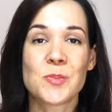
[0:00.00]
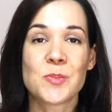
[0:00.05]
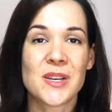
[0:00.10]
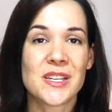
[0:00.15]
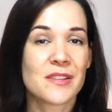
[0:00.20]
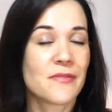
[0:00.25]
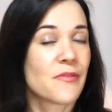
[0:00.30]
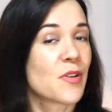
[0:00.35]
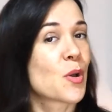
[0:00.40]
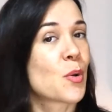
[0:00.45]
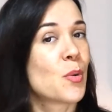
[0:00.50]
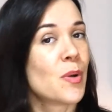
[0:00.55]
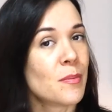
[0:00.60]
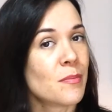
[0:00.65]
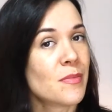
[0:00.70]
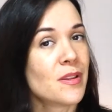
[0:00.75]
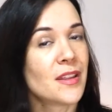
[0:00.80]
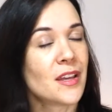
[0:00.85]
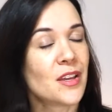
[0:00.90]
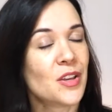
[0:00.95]
piece of
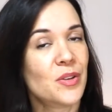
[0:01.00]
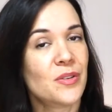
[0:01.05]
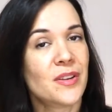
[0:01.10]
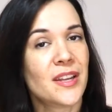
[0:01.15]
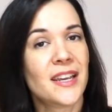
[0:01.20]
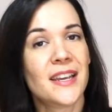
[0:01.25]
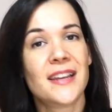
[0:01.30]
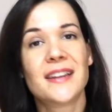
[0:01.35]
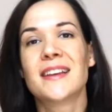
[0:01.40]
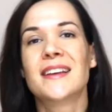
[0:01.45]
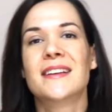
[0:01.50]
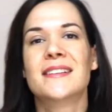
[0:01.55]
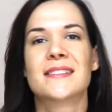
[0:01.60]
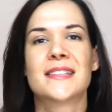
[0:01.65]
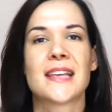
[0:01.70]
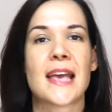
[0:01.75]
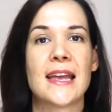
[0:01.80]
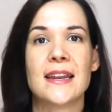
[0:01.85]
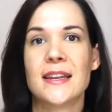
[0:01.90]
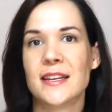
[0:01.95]
equipment that you need is
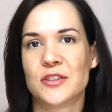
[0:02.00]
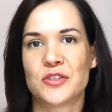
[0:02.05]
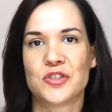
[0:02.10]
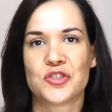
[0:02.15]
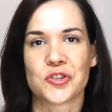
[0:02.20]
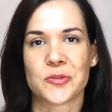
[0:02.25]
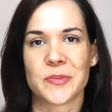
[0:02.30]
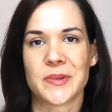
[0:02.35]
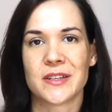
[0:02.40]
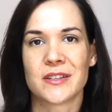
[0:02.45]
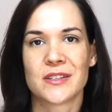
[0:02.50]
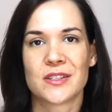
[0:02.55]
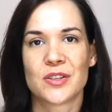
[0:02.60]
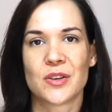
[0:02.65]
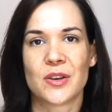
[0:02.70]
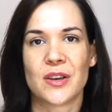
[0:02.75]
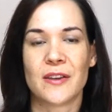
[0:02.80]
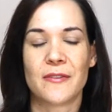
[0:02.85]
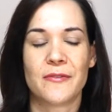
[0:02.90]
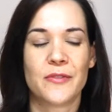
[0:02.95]
an instrument. So
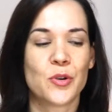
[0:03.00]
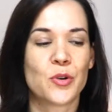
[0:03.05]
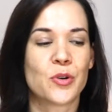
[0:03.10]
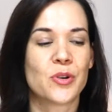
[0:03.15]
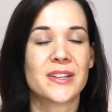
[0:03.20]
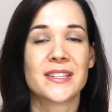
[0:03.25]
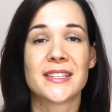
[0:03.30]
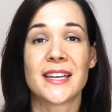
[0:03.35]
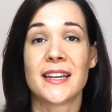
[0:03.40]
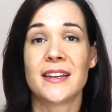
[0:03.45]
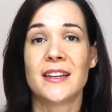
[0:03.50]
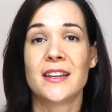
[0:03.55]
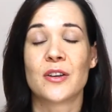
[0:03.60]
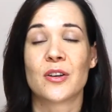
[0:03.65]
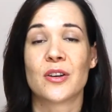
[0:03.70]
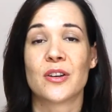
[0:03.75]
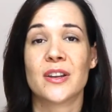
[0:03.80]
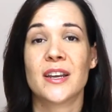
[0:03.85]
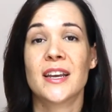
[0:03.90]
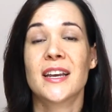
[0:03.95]
if you're intending
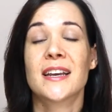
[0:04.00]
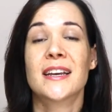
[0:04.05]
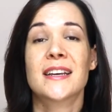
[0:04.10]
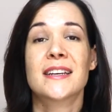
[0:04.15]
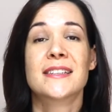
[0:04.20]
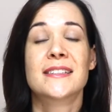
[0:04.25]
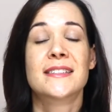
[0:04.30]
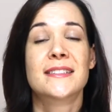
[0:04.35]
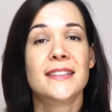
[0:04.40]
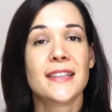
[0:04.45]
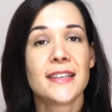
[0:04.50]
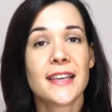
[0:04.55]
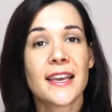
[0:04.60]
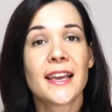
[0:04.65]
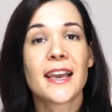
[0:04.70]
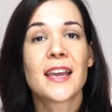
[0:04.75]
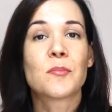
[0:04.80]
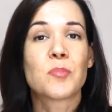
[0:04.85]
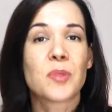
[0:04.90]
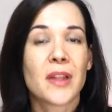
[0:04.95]
on singing
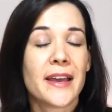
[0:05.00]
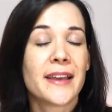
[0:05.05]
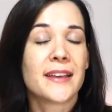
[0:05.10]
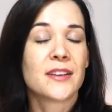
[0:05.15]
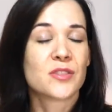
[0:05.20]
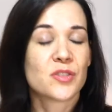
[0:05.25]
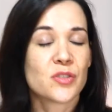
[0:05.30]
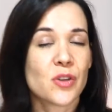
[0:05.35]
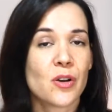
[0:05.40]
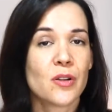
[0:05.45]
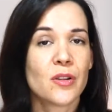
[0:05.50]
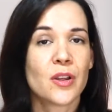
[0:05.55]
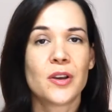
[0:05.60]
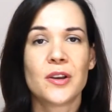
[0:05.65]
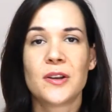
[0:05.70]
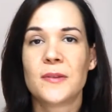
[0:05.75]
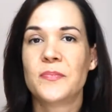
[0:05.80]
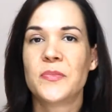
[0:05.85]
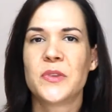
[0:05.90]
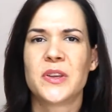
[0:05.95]
and playing solo,
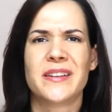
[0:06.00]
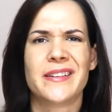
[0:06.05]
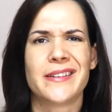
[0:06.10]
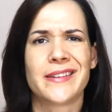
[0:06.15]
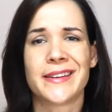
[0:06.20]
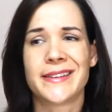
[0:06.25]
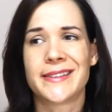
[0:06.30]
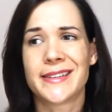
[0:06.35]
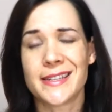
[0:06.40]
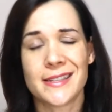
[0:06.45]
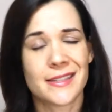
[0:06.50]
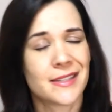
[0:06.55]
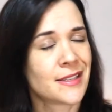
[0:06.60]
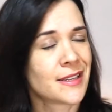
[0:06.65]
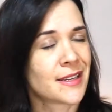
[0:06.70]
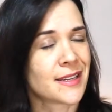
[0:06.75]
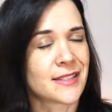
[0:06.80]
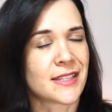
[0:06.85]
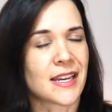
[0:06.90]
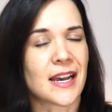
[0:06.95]
you need a decent
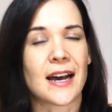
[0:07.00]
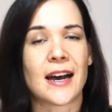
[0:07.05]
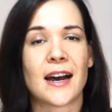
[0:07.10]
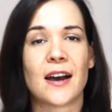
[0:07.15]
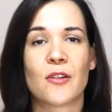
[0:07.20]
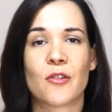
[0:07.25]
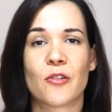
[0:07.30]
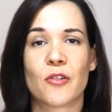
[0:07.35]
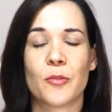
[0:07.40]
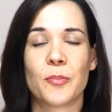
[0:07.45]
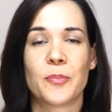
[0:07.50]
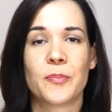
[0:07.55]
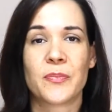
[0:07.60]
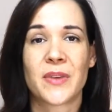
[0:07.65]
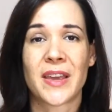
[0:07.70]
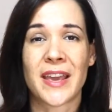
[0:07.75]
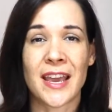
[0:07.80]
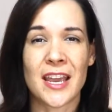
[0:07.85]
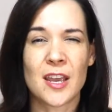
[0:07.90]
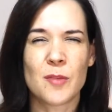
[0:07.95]
guitar or
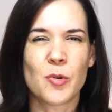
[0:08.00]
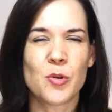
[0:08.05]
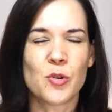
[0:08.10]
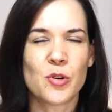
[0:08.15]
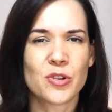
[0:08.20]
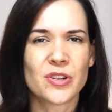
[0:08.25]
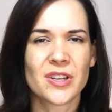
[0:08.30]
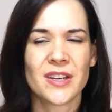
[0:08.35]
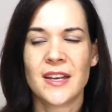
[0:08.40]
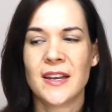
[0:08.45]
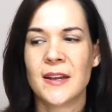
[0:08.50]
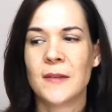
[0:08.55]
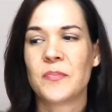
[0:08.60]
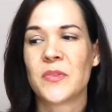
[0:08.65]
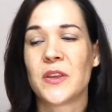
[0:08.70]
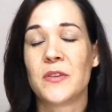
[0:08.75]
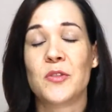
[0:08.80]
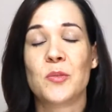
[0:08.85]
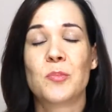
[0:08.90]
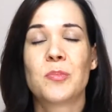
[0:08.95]
keyboard.
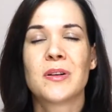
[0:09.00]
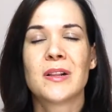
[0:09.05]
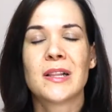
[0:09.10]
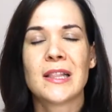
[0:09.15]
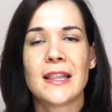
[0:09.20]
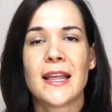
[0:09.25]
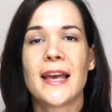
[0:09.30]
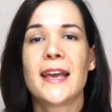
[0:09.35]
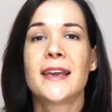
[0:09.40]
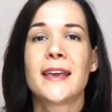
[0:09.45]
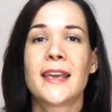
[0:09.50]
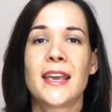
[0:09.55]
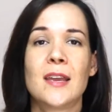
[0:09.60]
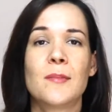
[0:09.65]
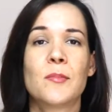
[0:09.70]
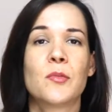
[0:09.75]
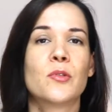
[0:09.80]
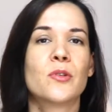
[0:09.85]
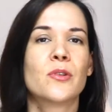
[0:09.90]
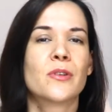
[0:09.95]
If you play
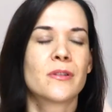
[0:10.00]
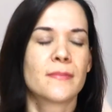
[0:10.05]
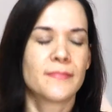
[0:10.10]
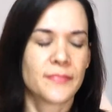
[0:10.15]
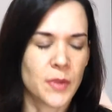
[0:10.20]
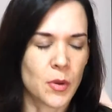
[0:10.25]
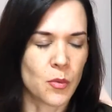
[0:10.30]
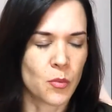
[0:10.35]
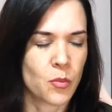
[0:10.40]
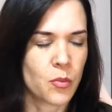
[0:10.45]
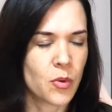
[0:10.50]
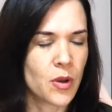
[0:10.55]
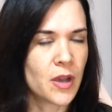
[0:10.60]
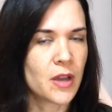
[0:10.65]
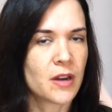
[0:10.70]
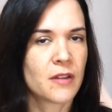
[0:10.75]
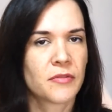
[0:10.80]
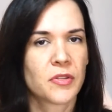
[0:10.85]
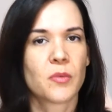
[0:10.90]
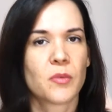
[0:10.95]
keyboard, word
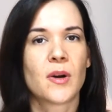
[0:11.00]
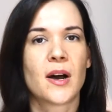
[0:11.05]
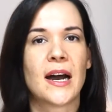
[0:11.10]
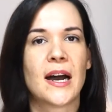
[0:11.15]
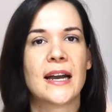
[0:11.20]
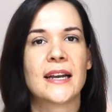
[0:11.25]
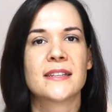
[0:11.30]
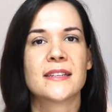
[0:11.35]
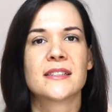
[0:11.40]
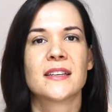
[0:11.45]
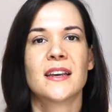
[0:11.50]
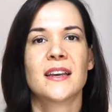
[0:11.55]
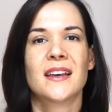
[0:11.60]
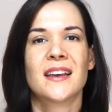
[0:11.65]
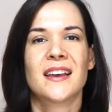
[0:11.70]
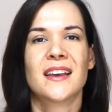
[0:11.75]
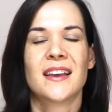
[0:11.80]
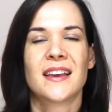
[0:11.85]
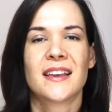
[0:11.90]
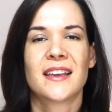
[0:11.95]
of the wise,
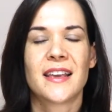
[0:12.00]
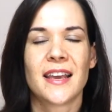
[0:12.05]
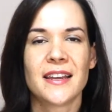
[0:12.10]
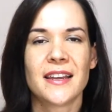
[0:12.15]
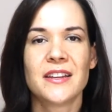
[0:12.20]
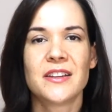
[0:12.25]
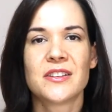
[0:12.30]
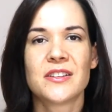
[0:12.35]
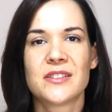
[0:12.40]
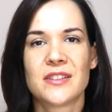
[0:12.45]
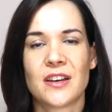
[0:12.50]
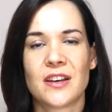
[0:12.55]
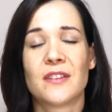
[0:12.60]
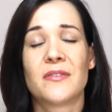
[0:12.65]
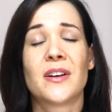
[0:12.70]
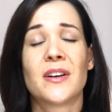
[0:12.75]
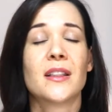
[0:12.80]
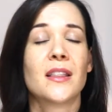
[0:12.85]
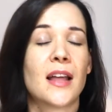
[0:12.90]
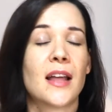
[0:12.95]
get yourself
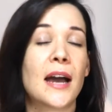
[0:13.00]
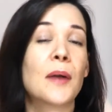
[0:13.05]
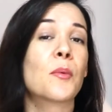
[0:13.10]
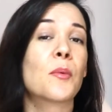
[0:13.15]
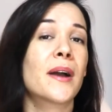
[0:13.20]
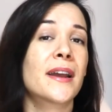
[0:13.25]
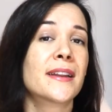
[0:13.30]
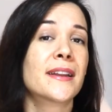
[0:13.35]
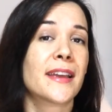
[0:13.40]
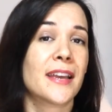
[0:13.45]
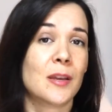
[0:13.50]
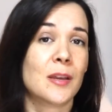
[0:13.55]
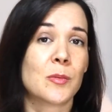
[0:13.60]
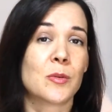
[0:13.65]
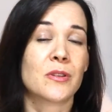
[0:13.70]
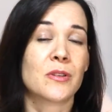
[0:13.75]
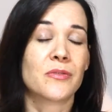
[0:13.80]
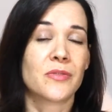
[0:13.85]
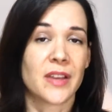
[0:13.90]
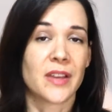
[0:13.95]
a lightweight
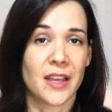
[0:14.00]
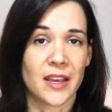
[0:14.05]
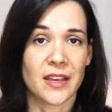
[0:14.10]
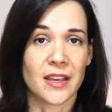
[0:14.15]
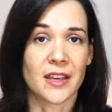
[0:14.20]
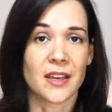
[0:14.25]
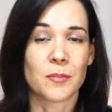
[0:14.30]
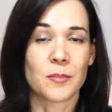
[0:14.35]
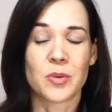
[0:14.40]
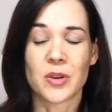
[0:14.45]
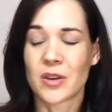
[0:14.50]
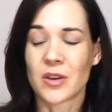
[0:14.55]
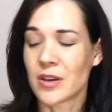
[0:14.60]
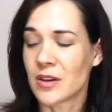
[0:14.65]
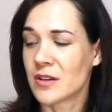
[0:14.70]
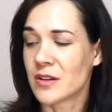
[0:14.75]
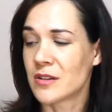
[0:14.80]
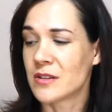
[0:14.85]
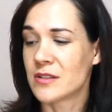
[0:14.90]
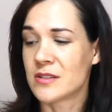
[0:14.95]
keyboard for gigging,
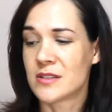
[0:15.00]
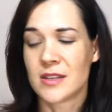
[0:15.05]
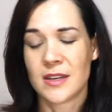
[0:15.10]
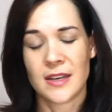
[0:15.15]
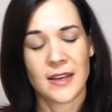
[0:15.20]
because